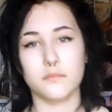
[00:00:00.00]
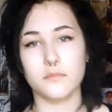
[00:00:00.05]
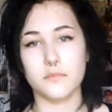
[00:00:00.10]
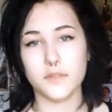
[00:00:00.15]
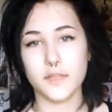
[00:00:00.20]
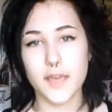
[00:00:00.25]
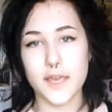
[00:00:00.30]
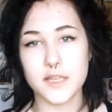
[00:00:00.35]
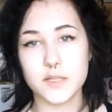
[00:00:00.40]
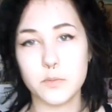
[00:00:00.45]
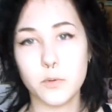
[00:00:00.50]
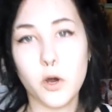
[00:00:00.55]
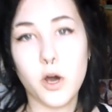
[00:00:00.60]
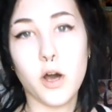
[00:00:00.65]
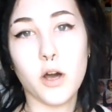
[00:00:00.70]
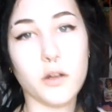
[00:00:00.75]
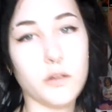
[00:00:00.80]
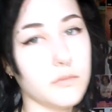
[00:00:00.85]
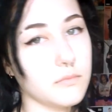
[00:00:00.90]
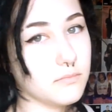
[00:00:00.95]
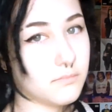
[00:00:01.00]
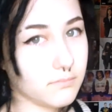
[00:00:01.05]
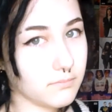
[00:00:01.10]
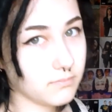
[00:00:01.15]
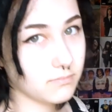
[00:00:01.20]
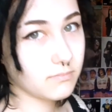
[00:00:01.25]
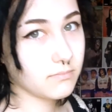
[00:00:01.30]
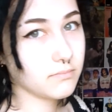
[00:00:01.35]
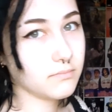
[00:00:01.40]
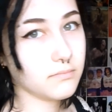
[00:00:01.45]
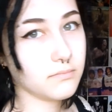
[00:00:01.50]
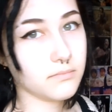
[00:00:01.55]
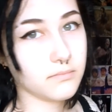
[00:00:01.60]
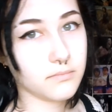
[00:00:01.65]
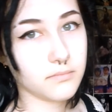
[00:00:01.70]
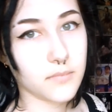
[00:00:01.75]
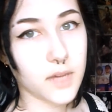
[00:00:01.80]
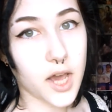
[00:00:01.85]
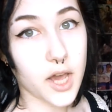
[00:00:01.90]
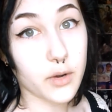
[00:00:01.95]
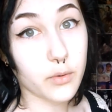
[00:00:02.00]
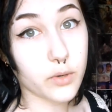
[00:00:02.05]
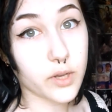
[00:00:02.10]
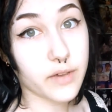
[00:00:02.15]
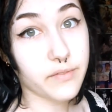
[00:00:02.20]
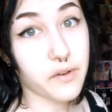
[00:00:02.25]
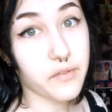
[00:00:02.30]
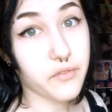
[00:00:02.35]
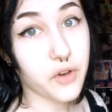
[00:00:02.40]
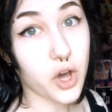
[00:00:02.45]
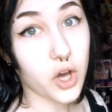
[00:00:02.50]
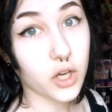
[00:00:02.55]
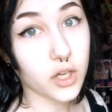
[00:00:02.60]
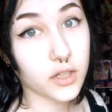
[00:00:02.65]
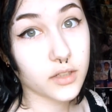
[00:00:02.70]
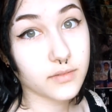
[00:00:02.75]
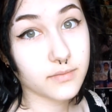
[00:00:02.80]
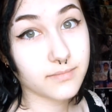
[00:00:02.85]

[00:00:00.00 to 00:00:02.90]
guess what? I don't give a fuck.